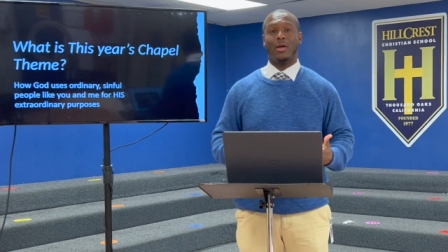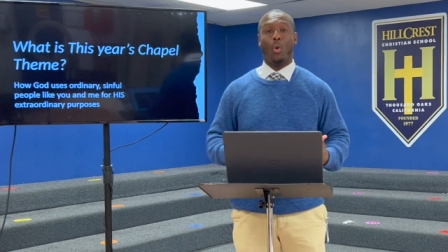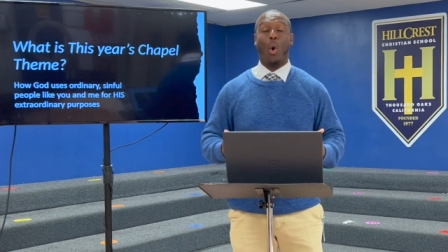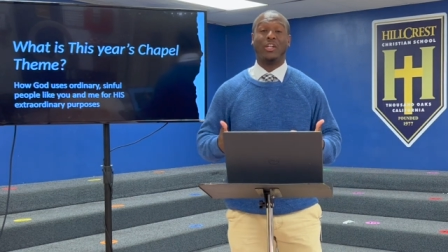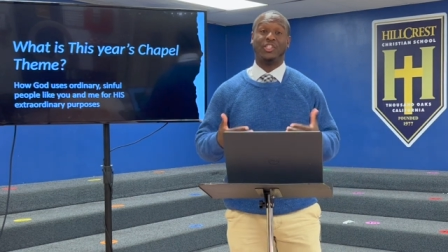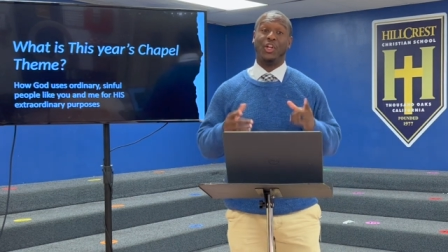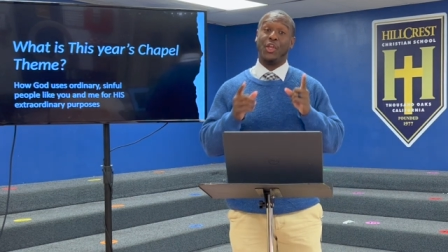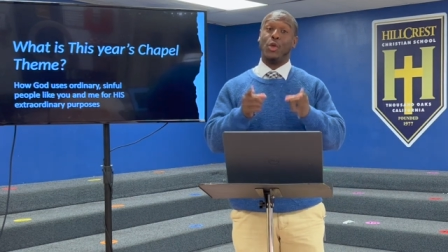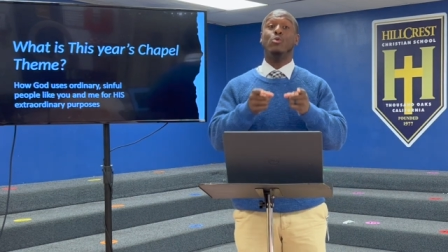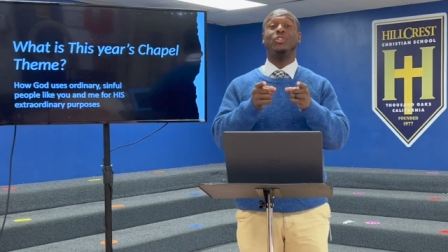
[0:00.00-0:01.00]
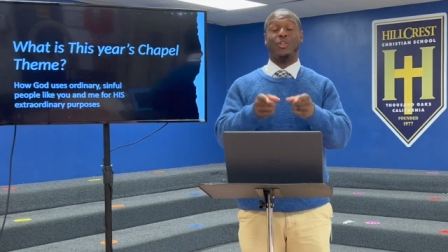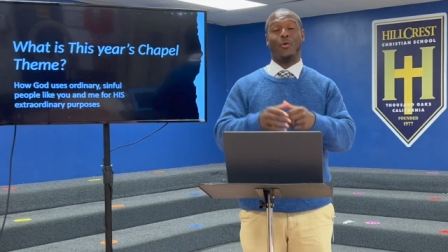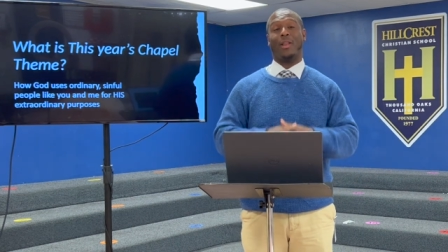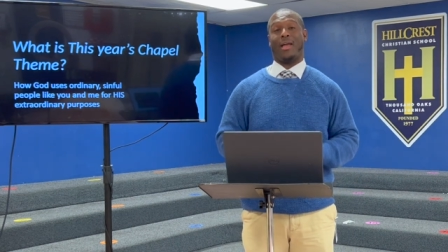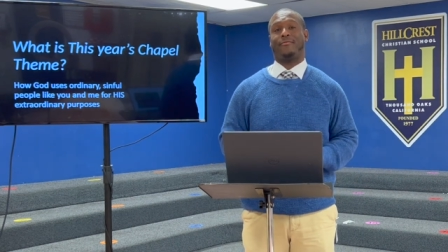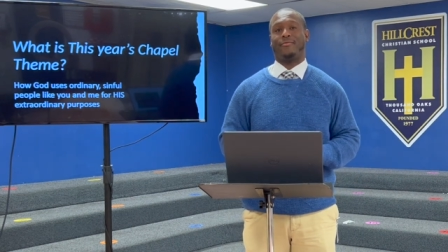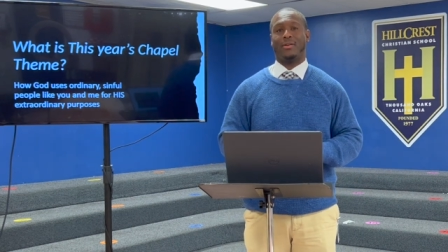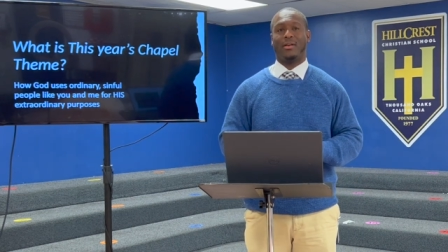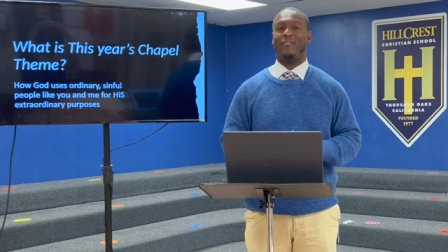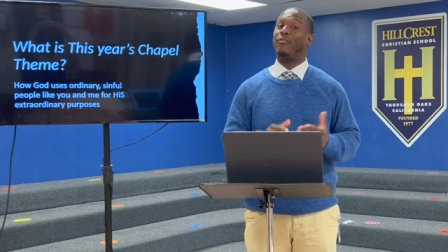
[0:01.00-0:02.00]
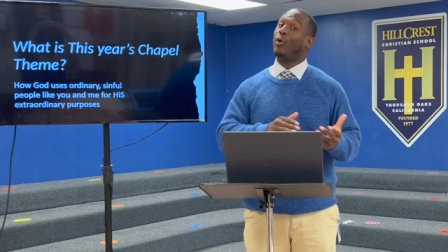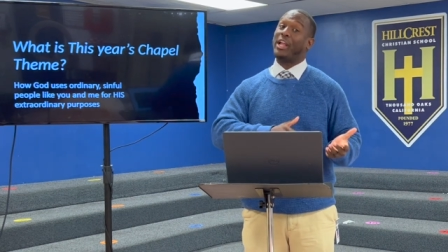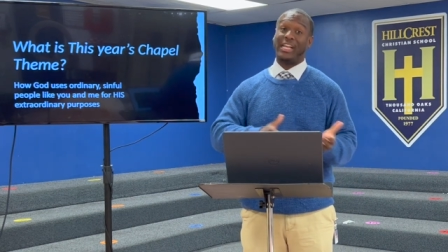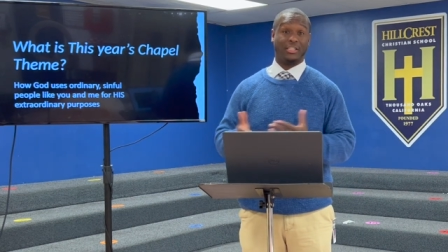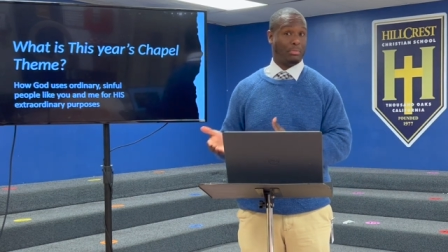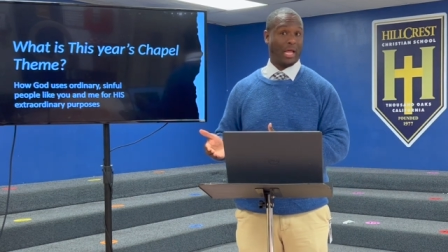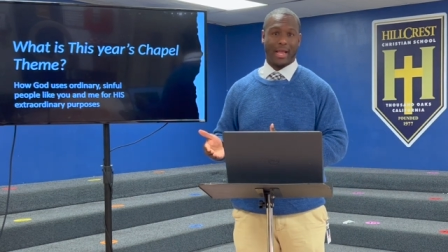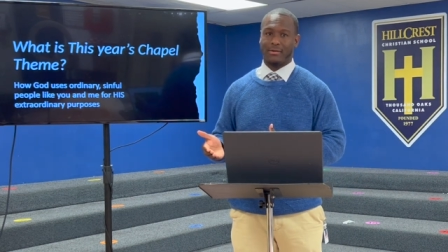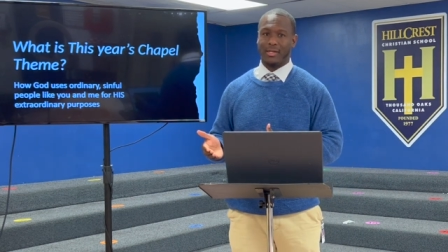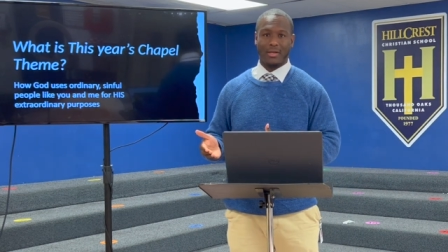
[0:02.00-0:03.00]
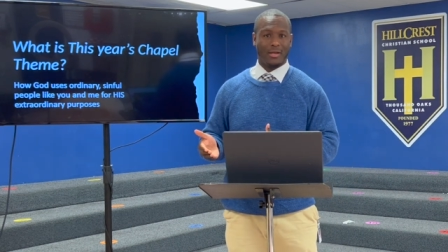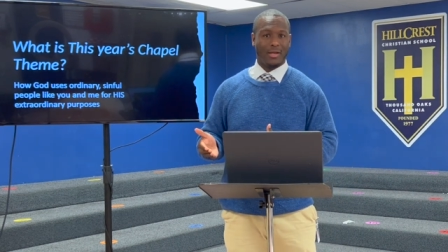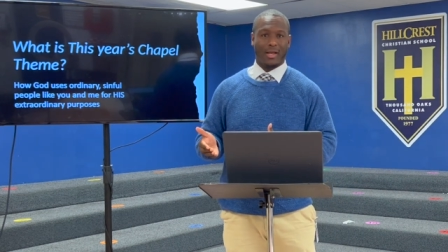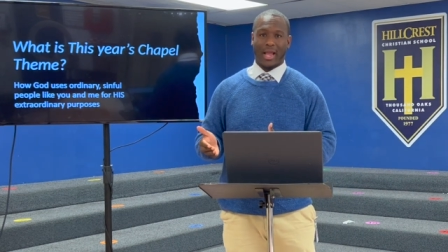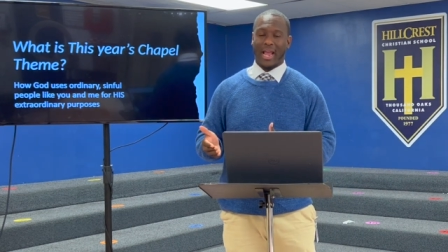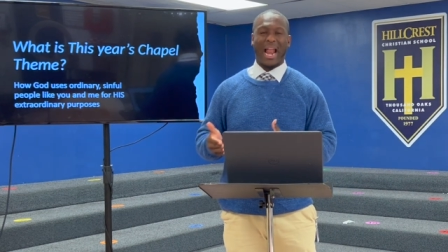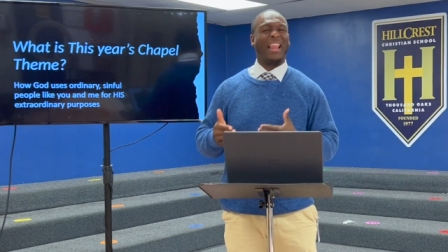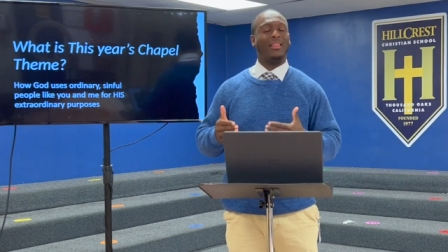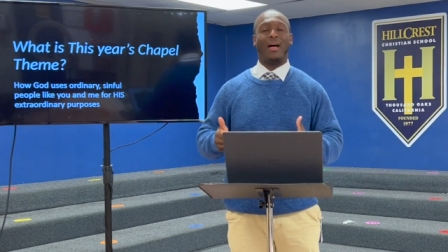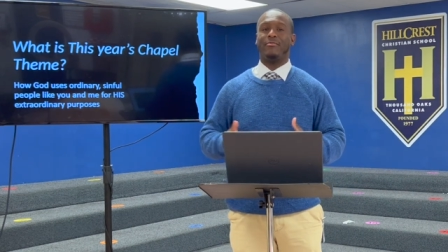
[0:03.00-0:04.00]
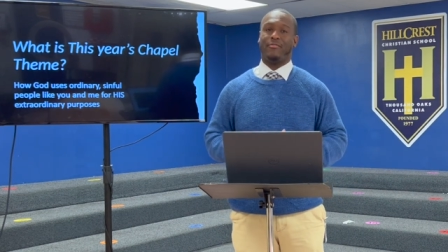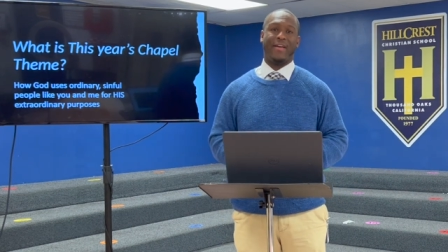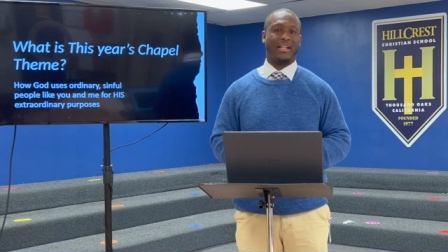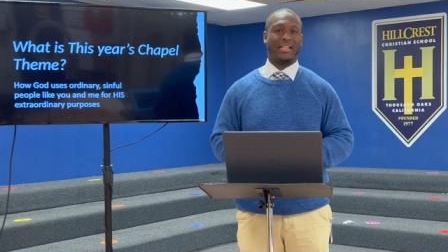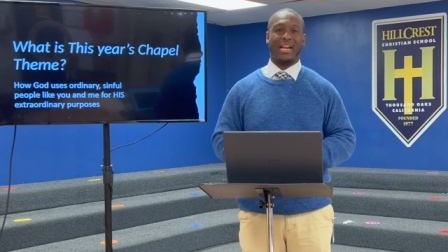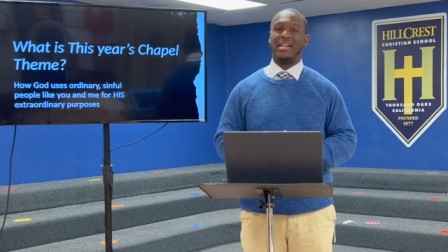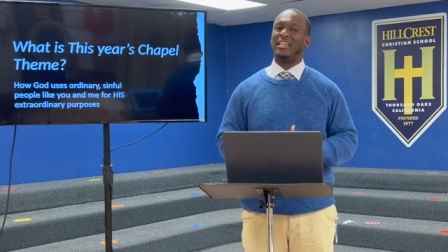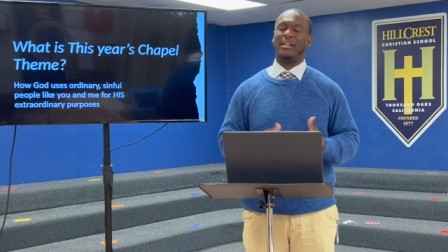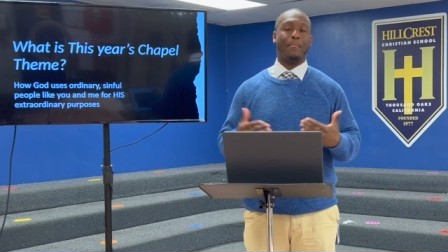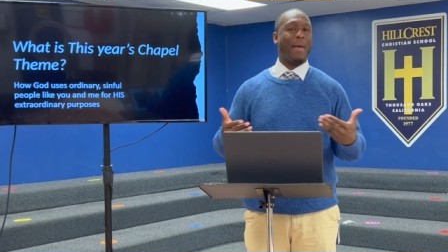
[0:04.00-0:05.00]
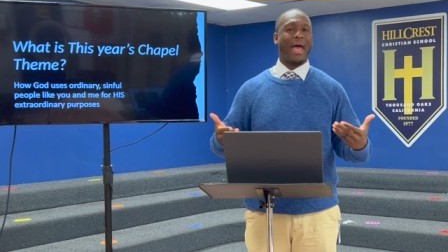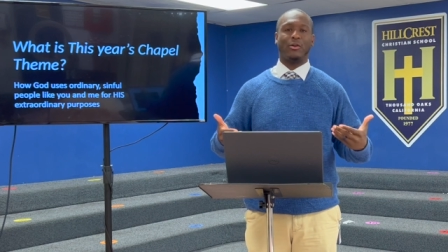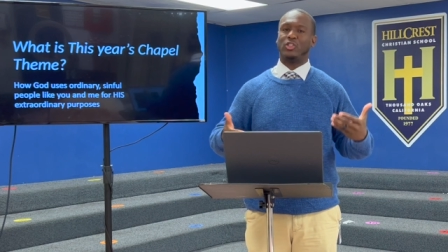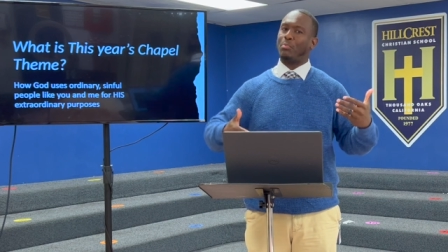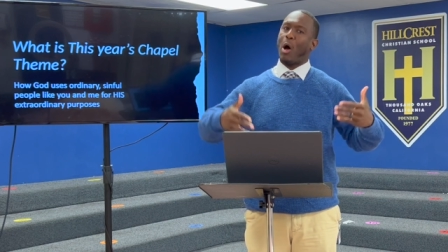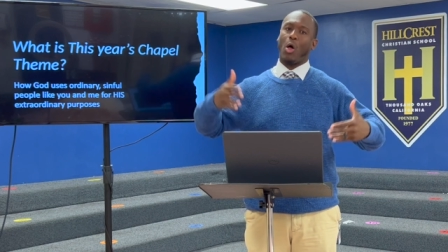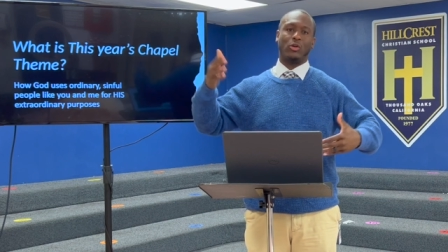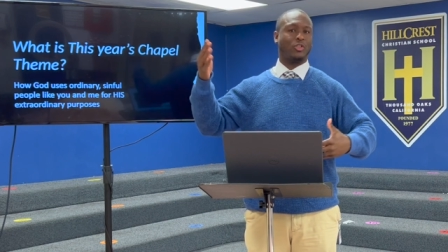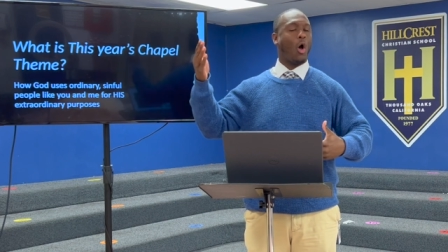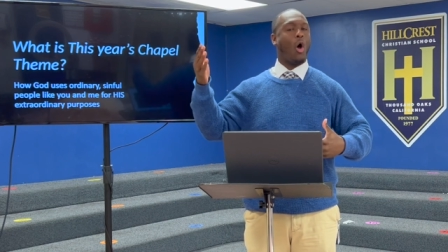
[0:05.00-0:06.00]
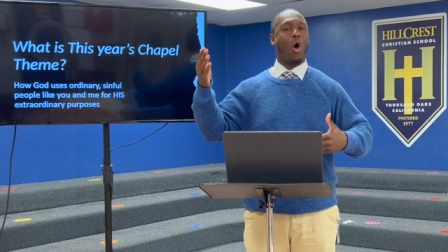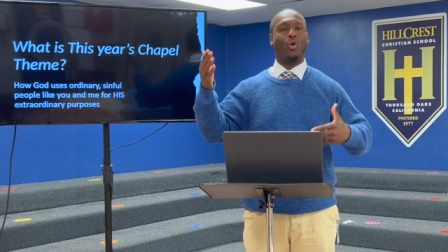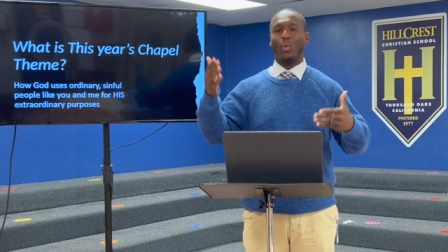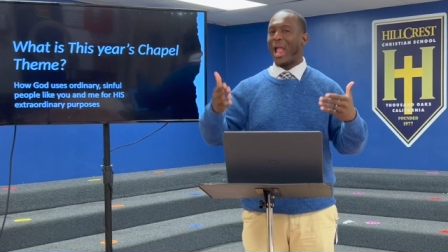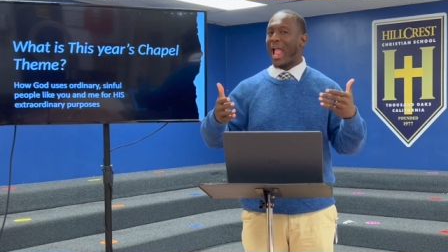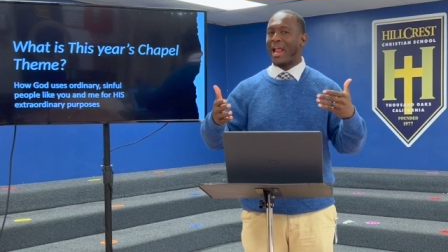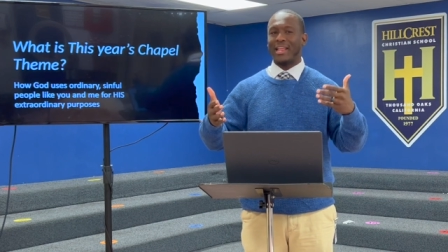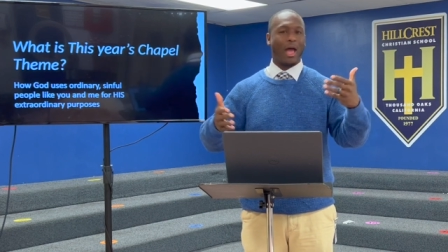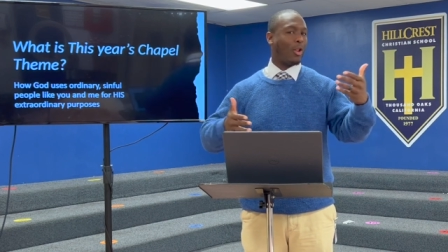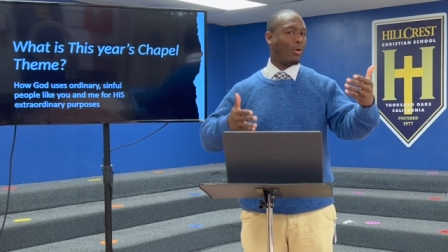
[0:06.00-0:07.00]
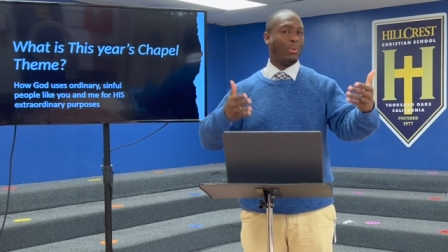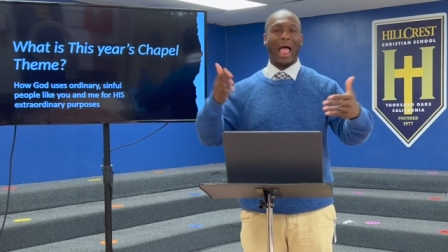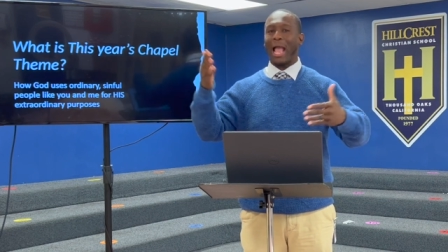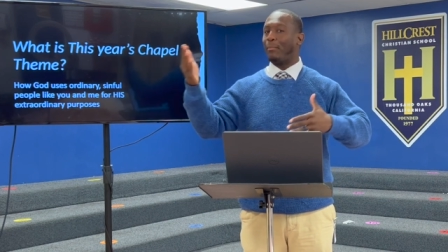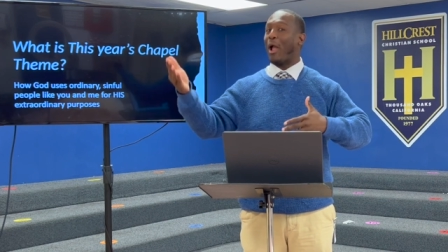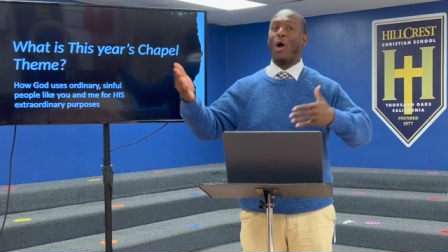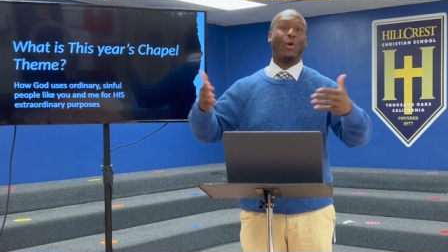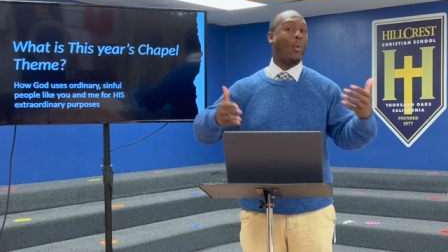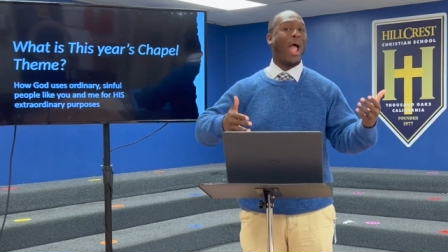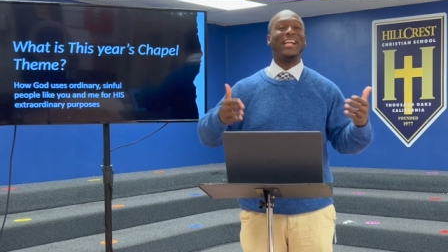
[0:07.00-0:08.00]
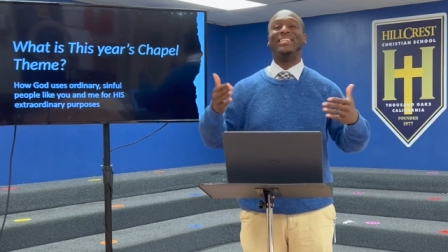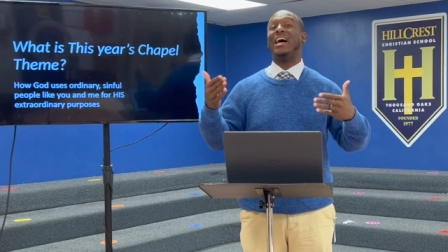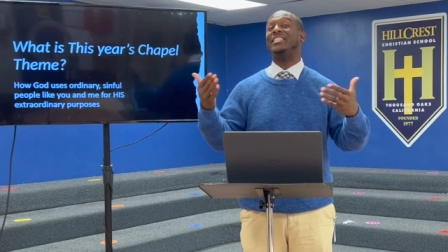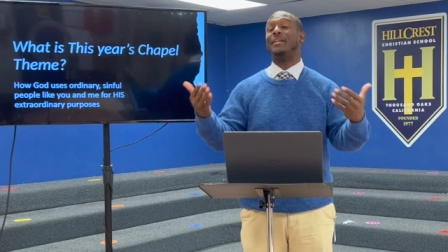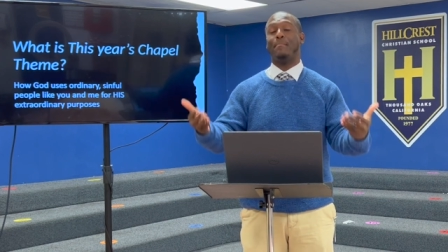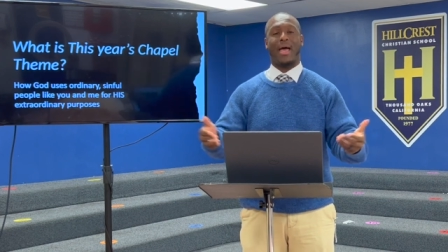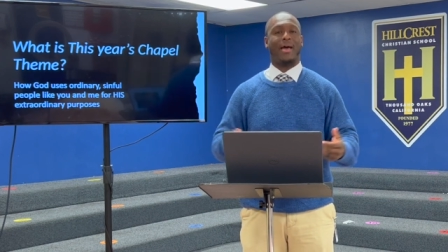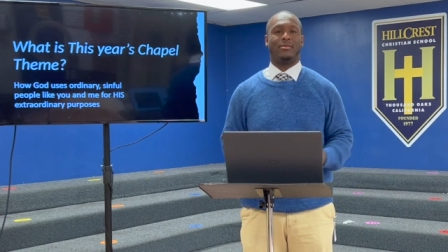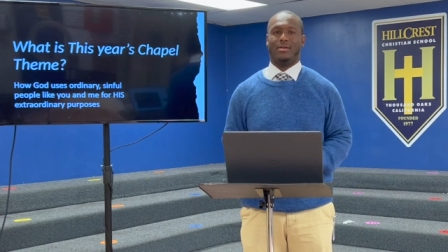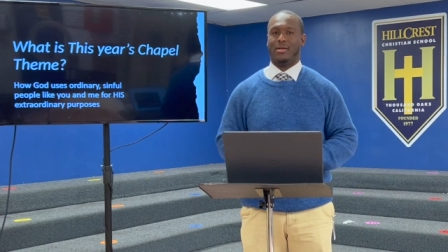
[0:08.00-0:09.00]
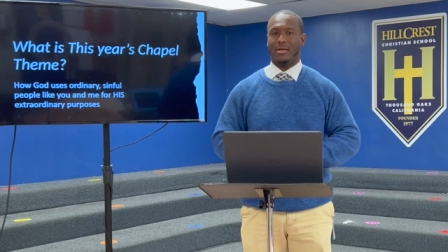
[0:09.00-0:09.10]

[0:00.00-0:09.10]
wants to use your life for his plan. And I love the fact that it doesn't matter small or tall, red, yellow, black, brown, or white, doesn't matter.